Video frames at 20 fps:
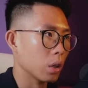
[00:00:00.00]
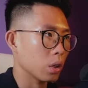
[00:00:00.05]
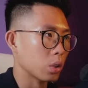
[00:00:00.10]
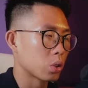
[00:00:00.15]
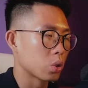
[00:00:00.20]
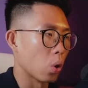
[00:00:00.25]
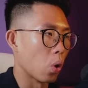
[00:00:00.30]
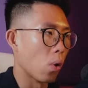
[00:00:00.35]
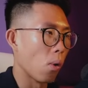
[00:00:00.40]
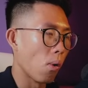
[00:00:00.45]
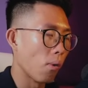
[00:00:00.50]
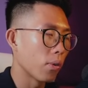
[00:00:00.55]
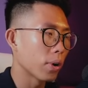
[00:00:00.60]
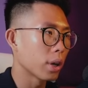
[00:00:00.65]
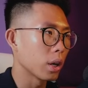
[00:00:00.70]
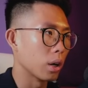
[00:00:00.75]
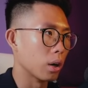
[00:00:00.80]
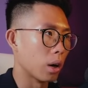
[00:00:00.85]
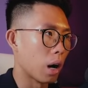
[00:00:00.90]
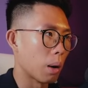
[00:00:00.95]
So over
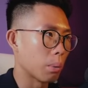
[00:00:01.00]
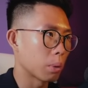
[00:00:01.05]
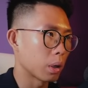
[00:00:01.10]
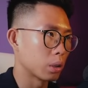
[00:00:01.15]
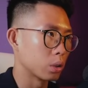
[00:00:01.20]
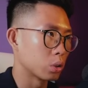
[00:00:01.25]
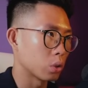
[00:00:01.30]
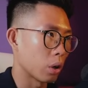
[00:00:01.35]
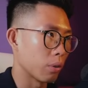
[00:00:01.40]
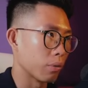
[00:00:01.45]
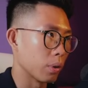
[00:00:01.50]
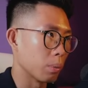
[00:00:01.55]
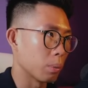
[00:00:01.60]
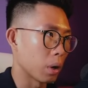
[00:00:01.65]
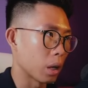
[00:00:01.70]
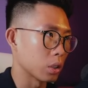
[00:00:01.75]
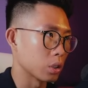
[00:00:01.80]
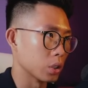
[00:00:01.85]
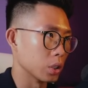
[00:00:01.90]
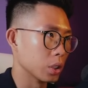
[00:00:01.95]
here, I'm going to draw a
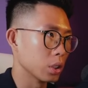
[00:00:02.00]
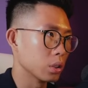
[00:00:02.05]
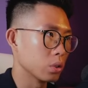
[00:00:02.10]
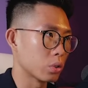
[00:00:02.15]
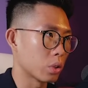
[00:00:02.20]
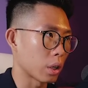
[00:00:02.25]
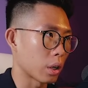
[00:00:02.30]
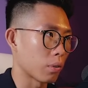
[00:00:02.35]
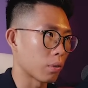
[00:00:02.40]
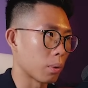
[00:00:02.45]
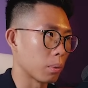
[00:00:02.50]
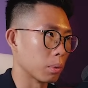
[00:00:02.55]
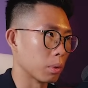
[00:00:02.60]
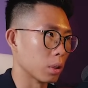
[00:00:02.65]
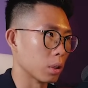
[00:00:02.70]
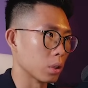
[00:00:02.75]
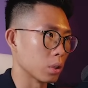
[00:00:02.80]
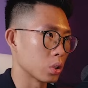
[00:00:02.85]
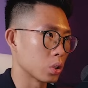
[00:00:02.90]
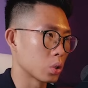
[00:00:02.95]
Fibonacci, drag it from
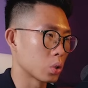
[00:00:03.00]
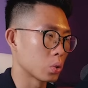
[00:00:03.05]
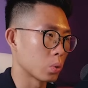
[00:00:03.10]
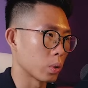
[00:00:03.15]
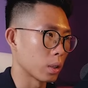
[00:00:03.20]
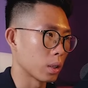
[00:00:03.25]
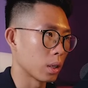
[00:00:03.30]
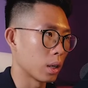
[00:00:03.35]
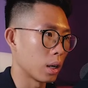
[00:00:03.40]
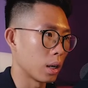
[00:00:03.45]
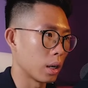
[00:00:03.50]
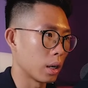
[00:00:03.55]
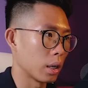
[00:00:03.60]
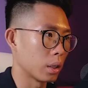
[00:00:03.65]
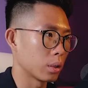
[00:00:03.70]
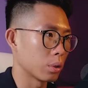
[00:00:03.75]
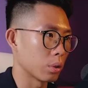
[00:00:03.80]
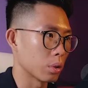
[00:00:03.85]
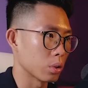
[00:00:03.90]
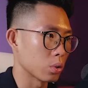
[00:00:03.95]
the swing
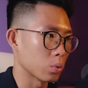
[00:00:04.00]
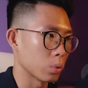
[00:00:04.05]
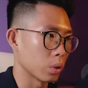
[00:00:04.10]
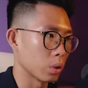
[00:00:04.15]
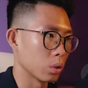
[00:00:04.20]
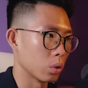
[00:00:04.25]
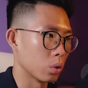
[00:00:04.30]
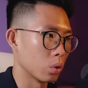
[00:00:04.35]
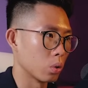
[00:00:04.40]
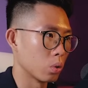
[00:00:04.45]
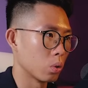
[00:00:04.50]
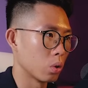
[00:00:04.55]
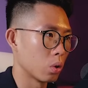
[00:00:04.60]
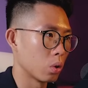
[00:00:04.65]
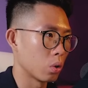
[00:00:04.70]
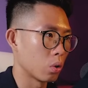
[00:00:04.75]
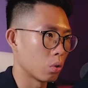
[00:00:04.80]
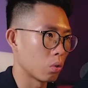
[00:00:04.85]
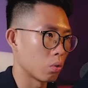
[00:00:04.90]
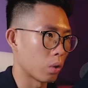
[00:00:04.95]
high to the swing low
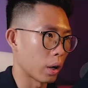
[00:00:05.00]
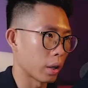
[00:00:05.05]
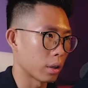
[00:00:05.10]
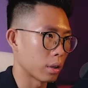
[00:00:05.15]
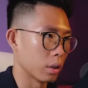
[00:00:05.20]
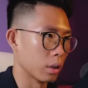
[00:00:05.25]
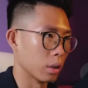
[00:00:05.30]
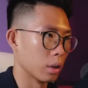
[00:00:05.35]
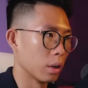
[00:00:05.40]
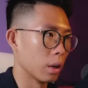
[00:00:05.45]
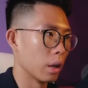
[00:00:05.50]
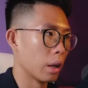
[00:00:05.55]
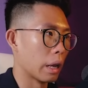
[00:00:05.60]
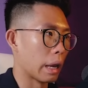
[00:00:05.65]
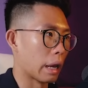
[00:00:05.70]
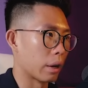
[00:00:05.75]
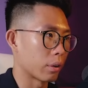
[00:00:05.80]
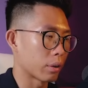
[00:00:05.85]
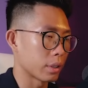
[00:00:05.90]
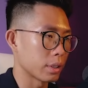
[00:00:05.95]
right here.
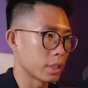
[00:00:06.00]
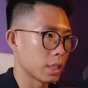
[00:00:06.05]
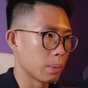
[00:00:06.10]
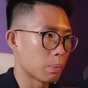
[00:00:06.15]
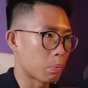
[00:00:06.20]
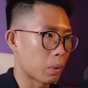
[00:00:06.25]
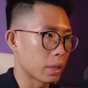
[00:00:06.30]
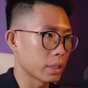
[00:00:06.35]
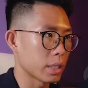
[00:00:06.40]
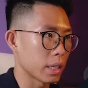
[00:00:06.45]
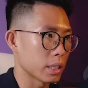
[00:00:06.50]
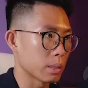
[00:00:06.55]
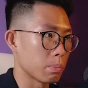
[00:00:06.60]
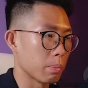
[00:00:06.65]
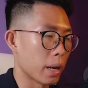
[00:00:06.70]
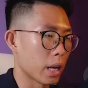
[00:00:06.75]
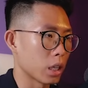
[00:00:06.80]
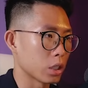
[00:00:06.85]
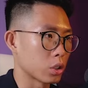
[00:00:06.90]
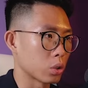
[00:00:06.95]
And you can see price has
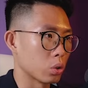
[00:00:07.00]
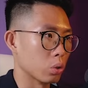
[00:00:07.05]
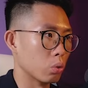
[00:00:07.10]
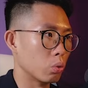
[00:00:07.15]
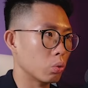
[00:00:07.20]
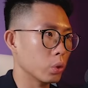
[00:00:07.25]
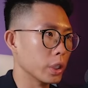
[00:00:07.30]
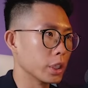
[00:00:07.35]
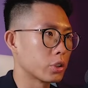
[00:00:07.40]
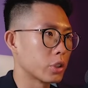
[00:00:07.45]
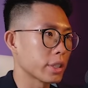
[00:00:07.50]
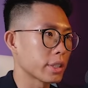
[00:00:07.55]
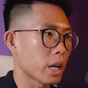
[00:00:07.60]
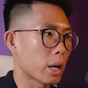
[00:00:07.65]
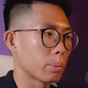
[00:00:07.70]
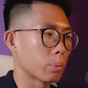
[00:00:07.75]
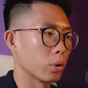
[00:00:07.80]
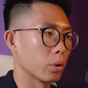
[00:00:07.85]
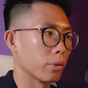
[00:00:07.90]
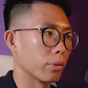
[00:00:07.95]
managed to retrace
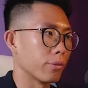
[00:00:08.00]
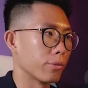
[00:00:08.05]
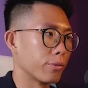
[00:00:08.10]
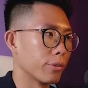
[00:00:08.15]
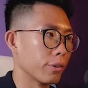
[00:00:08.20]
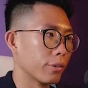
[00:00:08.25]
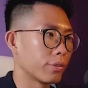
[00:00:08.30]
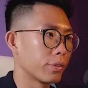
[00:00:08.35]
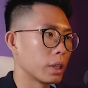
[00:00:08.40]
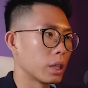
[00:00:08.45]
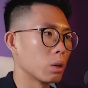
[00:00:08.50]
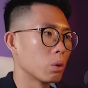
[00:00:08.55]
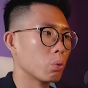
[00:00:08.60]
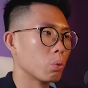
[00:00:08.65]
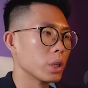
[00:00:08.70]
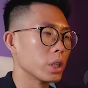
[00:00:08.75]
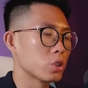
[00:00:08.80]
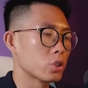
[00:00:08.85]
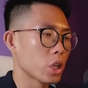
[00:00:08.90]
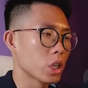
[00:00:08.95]
up to the fifty
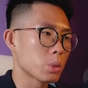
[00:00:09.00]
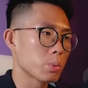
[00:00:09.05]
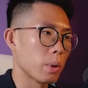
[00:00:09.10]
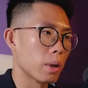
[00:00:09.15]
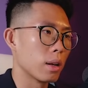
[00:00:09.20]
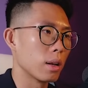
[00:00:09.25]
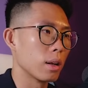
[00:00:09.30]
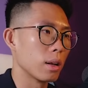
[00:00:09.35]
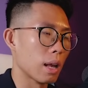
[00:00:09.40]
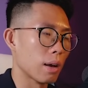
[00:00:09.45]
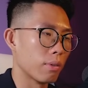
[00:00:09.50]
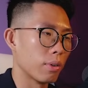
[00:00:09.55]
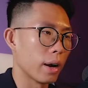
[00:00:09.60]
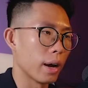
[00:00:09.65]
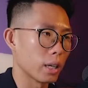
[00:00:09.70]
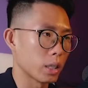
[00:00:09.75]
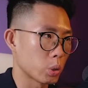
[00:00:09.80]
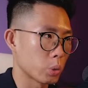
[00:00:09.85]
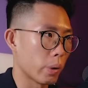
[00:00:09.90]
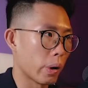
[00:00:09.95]
retracement level
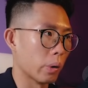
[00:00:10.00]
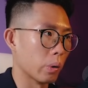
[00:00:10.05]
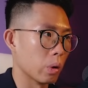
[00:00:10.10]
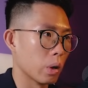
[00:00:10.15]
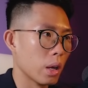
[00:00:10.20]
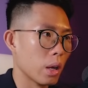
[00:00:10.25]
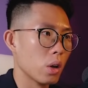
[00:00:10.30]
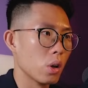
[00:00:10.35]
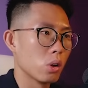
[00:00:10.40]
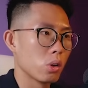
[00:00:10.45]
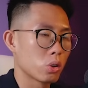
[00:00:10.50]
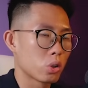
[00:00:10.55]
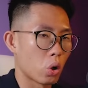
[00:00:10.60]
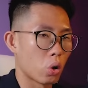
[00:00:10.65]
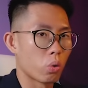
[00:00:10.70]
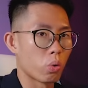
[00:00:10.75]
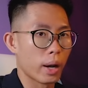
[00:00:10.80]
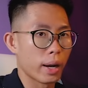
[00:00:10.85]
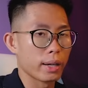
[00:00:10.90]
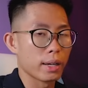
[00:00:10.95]
as well. So
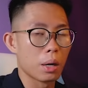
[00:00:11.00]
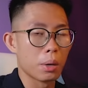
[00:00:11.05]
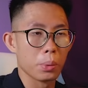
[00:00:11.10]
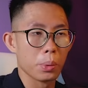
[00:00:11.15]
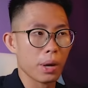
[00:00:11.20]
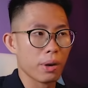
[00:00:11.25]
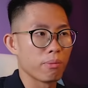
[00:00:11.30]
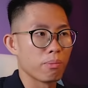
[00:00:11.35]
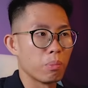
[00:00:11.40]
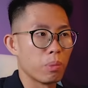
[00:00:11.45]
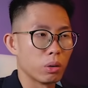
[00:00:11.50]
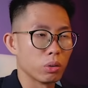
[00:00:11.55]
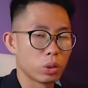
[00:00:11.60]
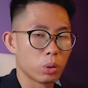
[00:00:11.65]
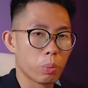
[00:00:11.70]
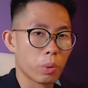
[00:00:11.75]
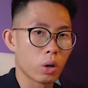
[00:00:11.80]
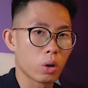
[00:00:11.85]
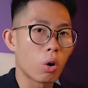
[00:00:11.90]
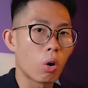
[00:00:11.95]
right now, we have
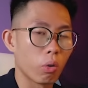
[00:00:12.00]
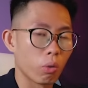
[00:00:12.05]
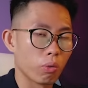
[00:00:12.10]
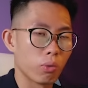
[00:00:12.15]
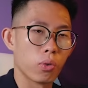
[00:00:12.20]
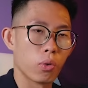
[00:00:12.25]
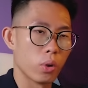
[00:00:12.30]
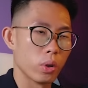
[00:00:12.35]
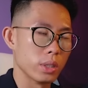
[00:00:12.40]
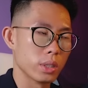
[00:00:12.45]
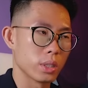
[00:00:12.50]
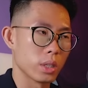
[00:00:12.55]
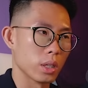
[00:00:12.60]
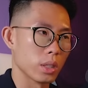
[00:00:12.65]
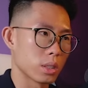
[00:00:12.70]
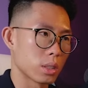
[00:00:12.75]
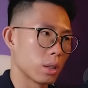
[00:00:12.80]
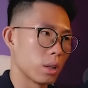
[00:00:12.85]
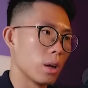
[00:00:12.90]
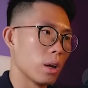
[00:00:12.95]
multiple
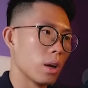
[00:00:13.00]
confluences.